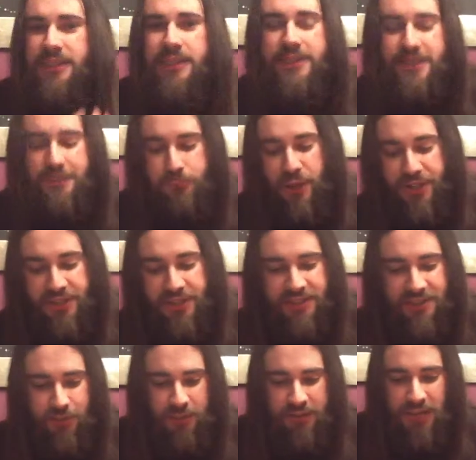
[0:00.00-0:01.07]
and expressions,
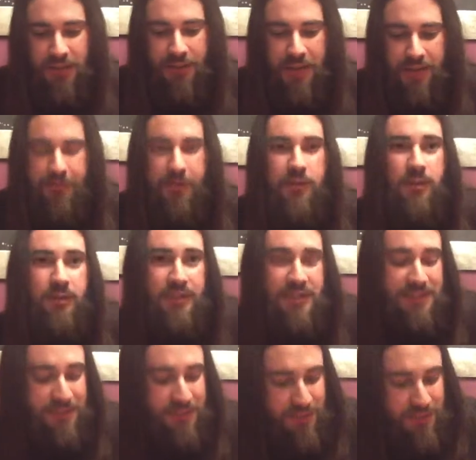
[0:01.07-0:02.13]
because now I have a
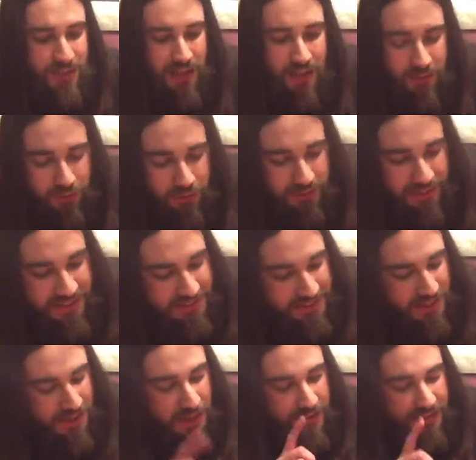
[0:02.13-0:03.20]
context.
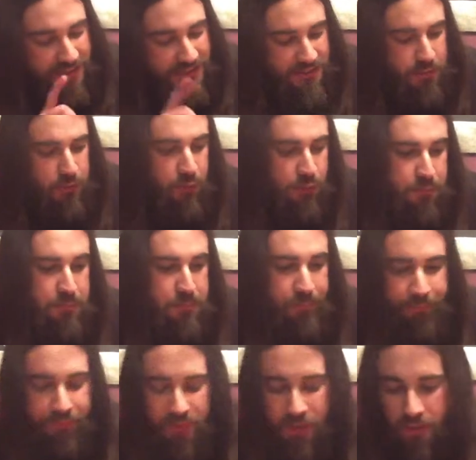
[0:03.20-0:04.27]
That's good.
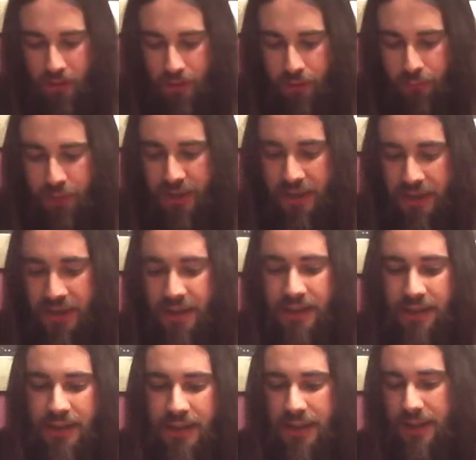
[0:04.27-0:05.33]

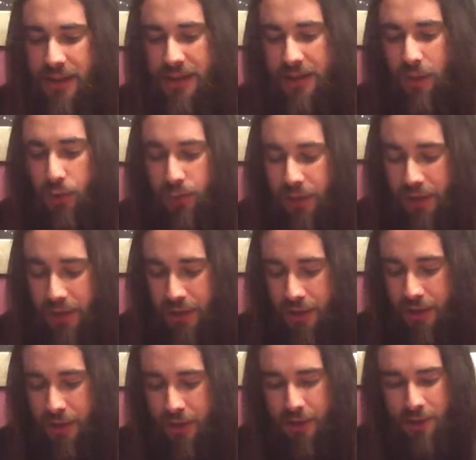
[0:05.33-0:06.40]
But okay,
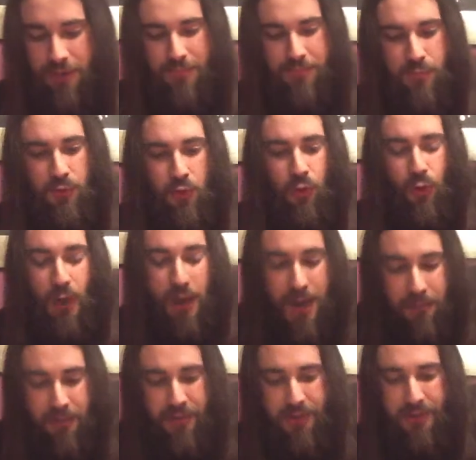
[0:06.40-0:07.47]

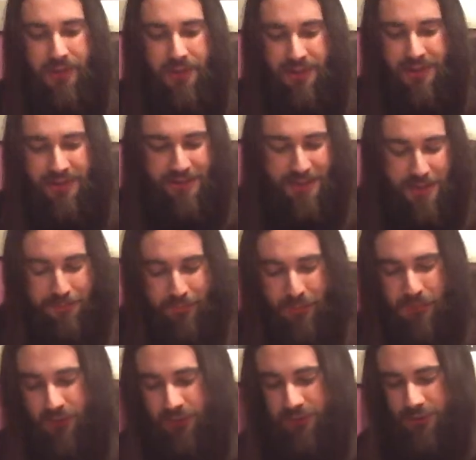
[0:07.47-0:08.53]
grammar
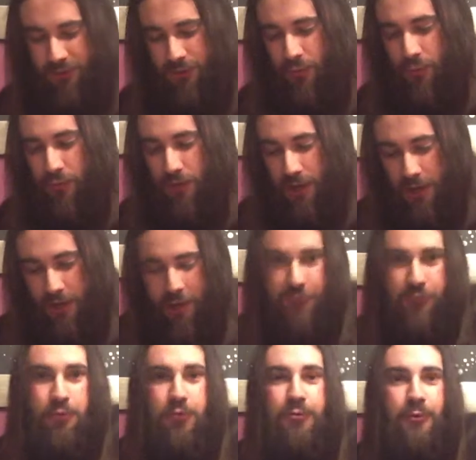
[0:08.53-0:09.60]
examples. I
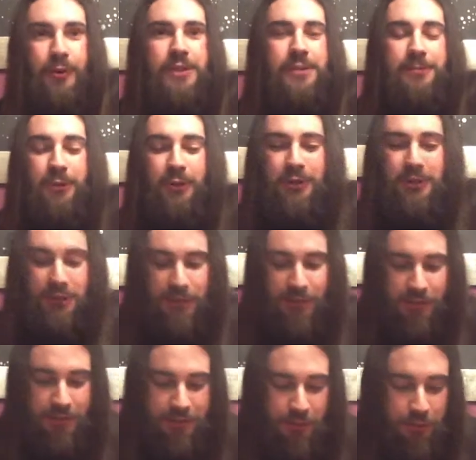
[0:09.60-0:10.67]
have 2 phrase books,
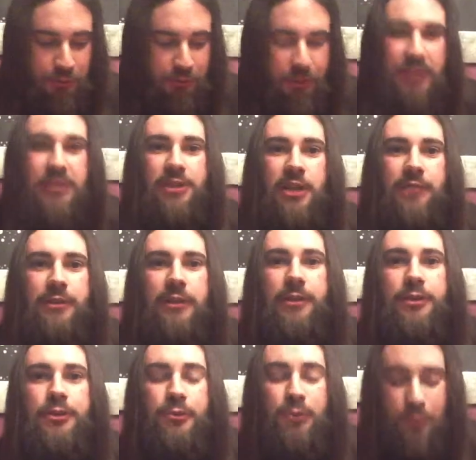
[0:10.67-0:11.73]
so that's covered
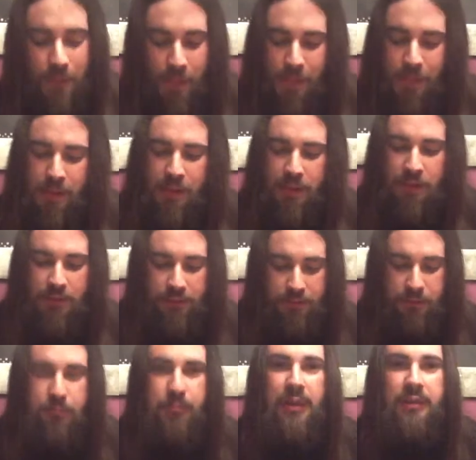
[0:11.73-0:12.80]
2.
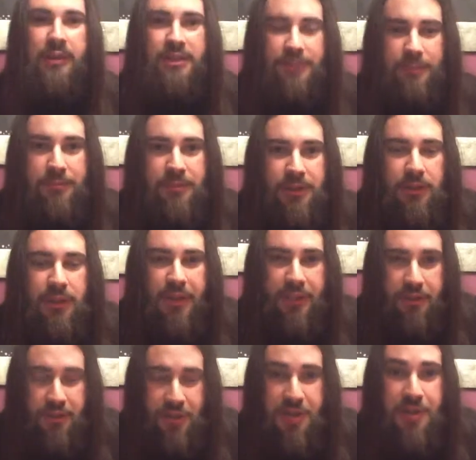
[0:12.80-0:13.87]
But there's something like
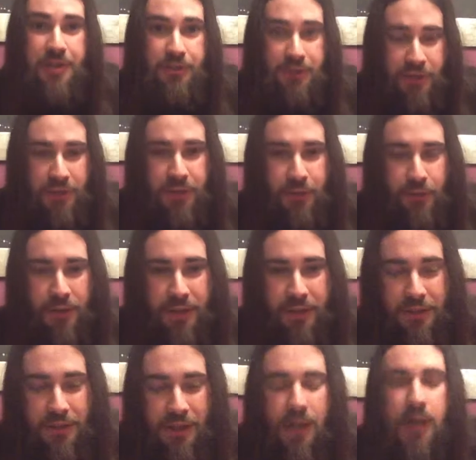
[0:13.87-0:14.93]
in here, right?
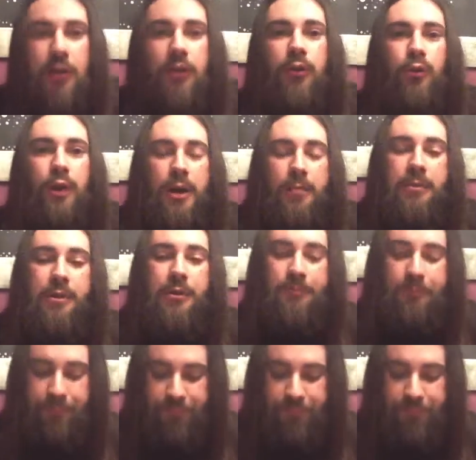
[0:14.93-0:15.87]
Grammar.